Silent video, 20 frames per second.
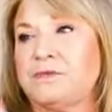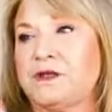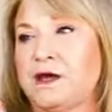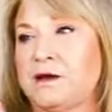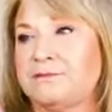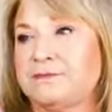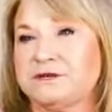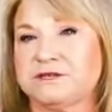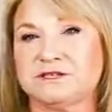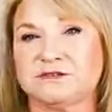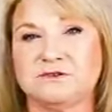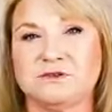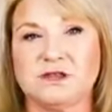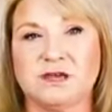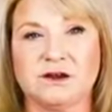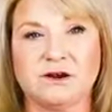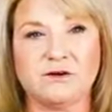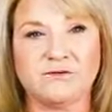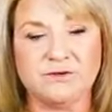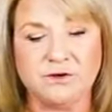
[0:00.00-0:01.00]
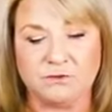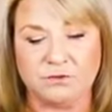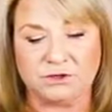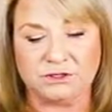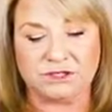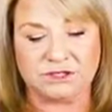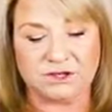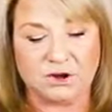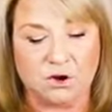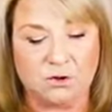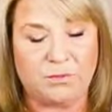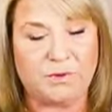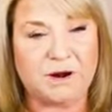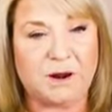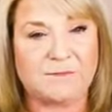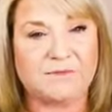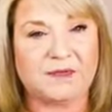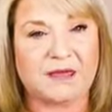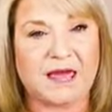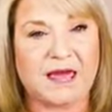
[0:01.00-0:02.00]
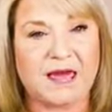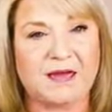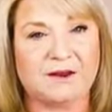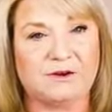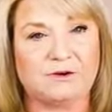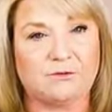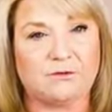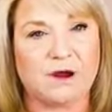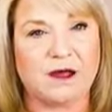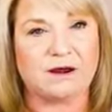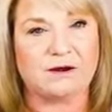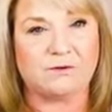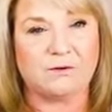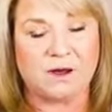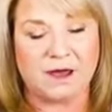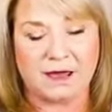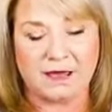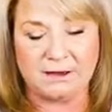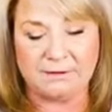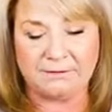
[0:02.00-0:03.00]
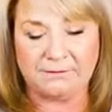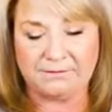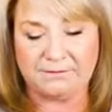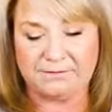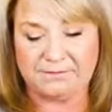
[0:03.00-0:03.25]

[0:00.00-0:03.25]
I'm gonna scoot that over and we'll just open up the candle right away.